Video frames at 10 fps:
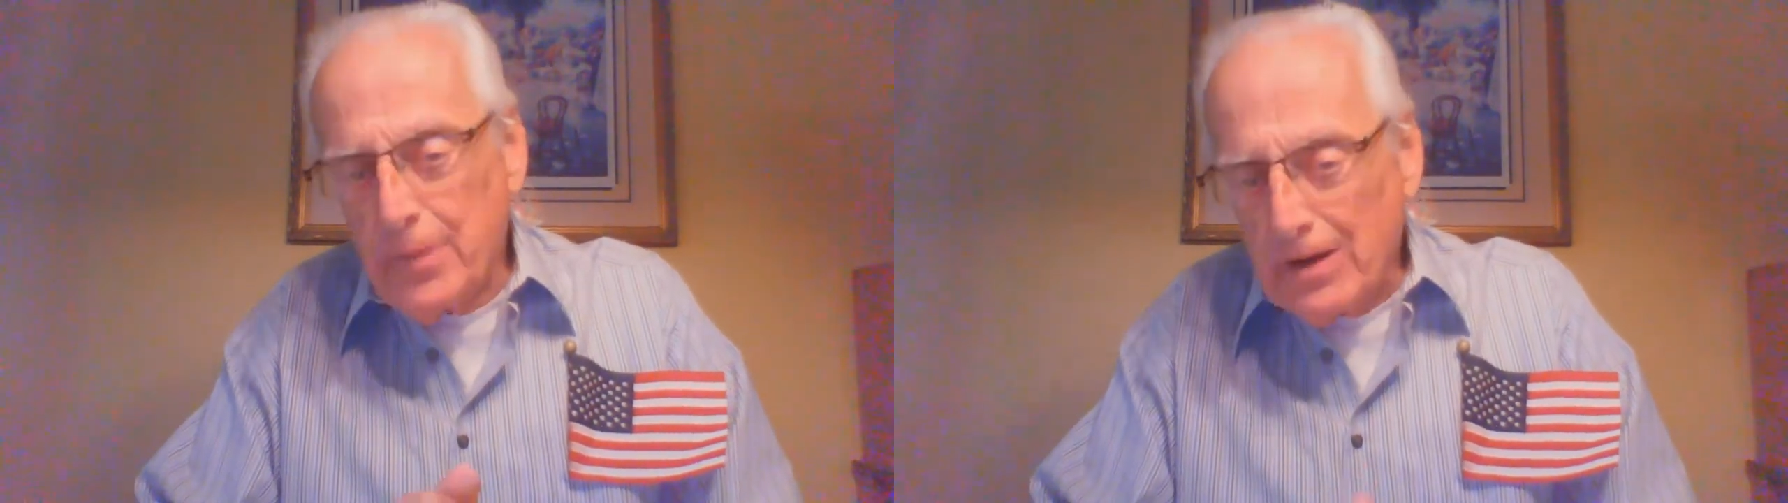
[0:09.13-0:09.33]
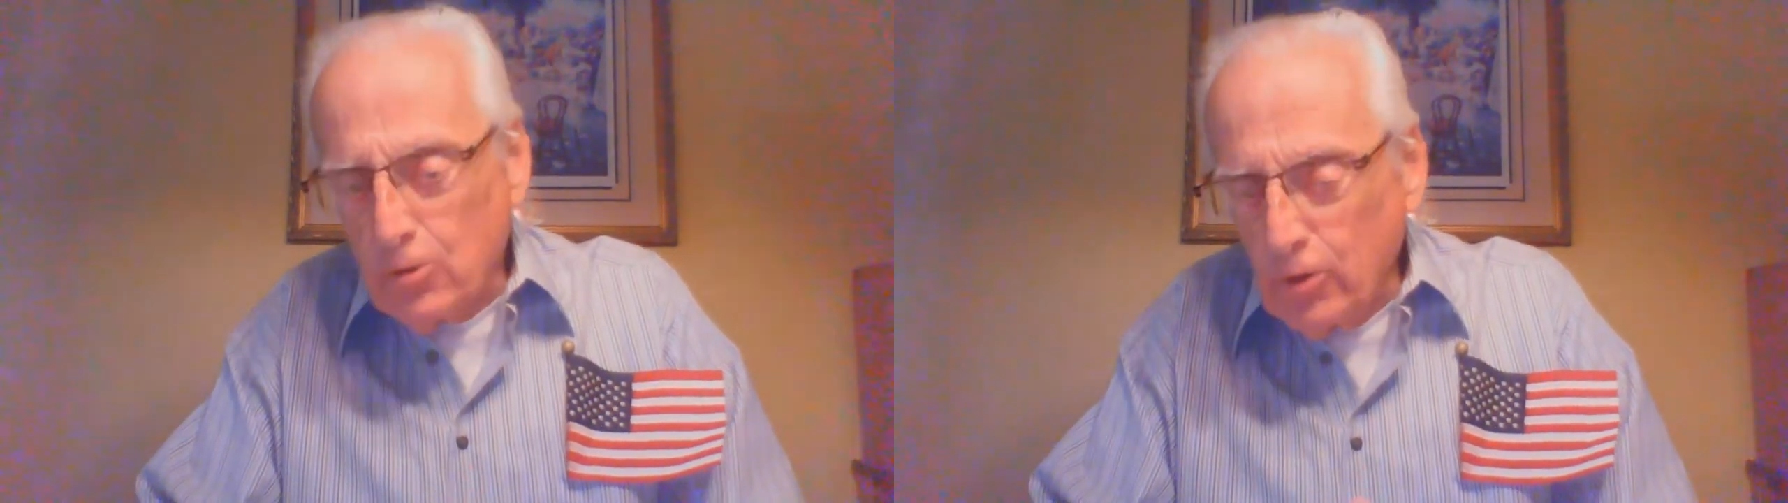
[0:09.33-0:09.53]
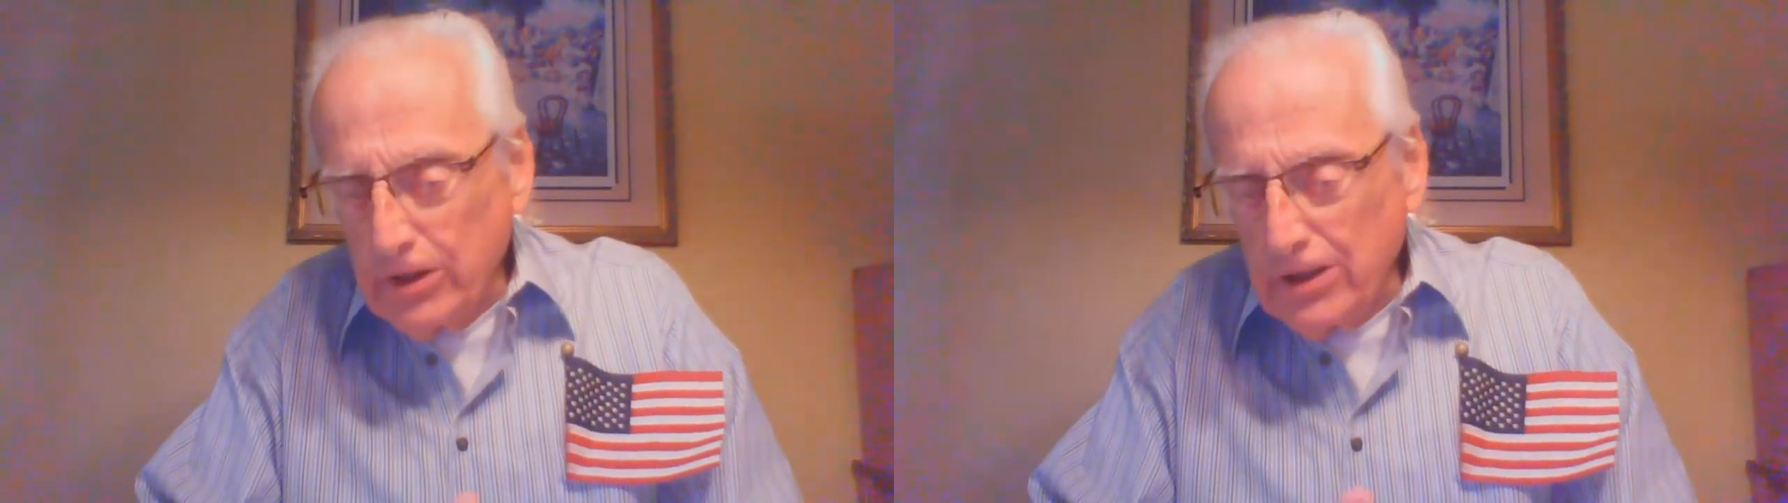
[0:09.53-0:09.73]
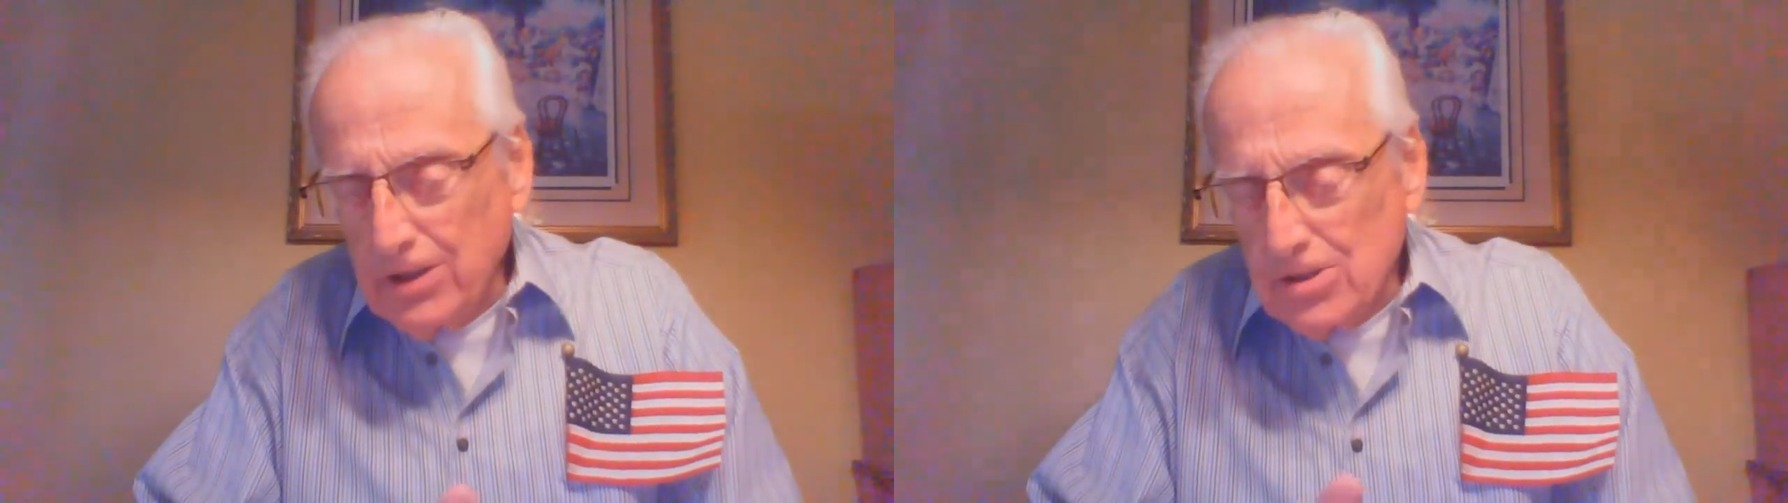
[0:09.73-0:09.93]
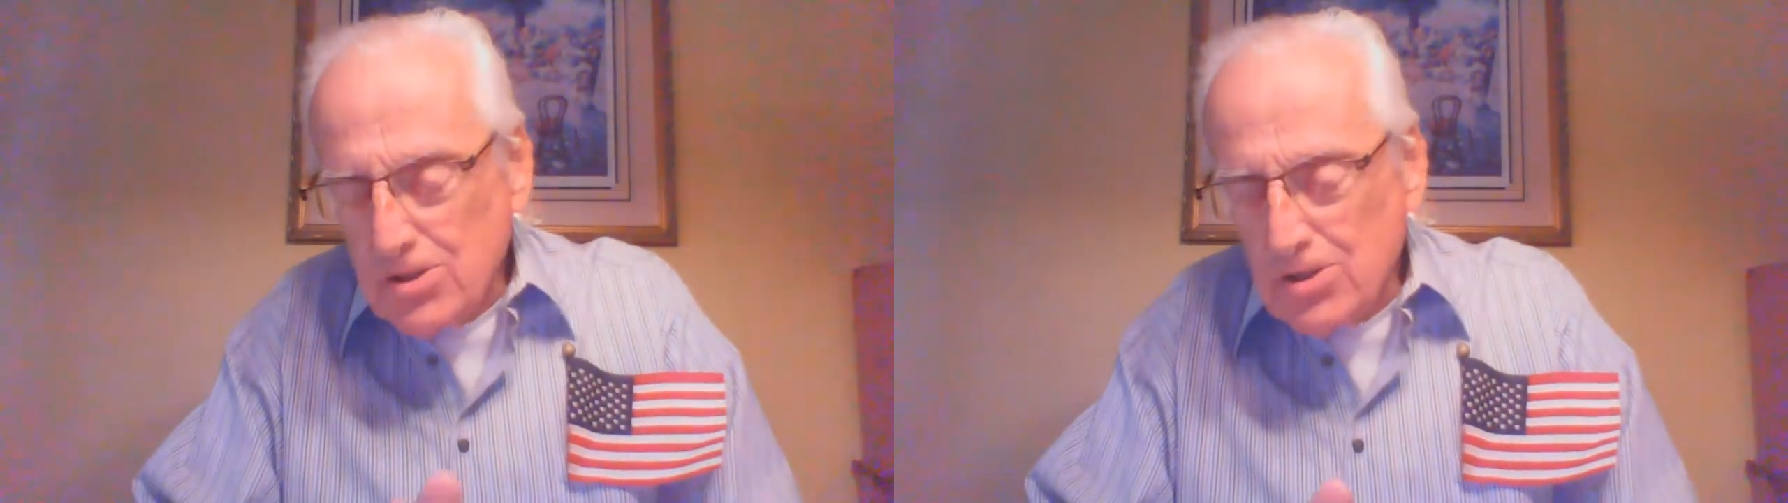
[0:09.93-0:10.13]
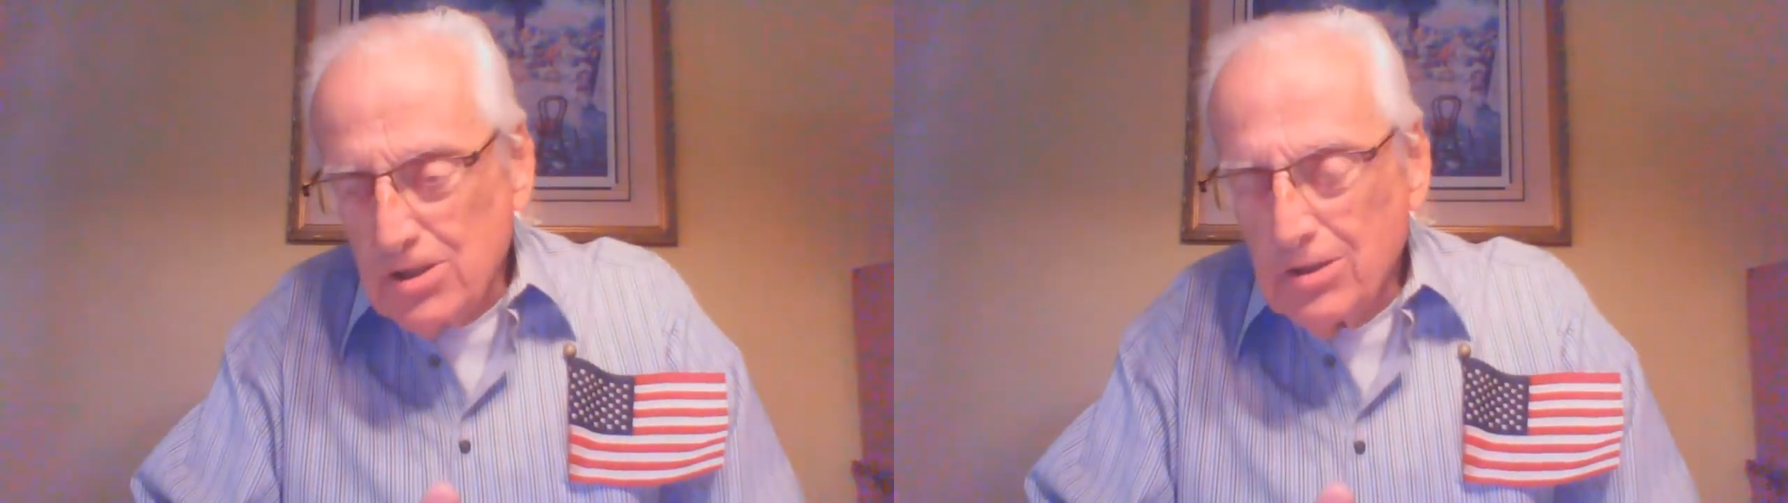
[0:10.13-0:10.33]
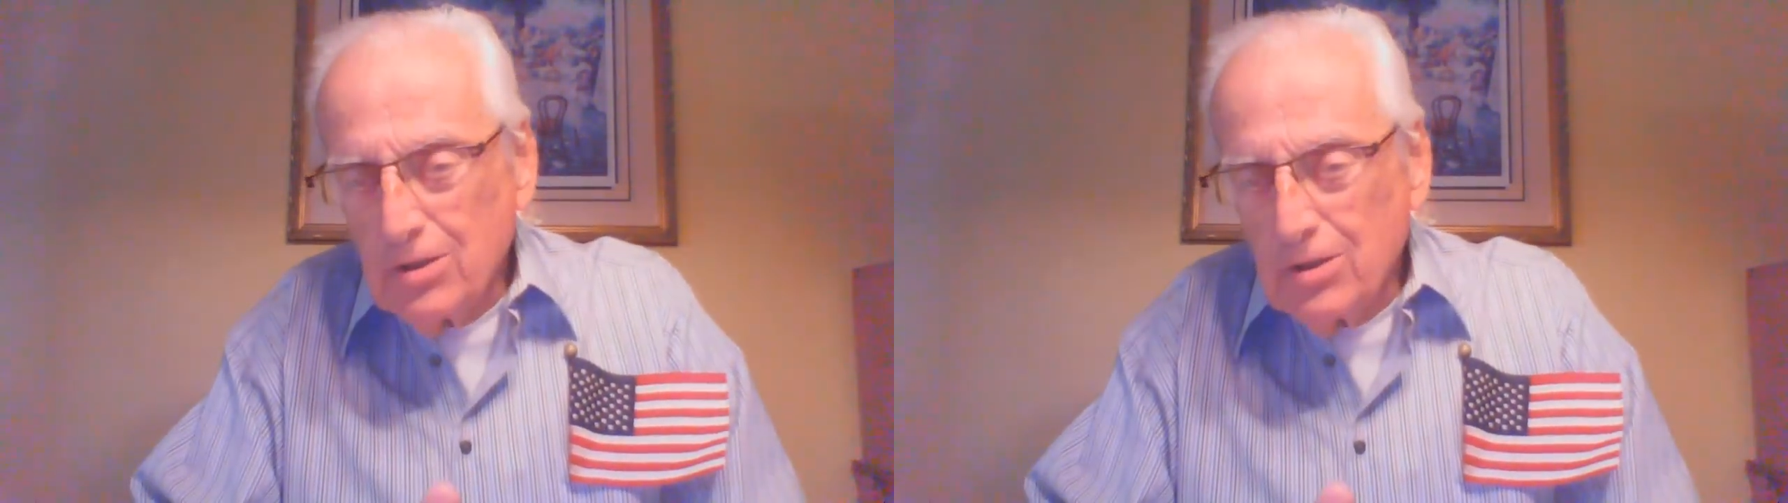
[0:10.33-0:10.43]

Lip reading: my greetings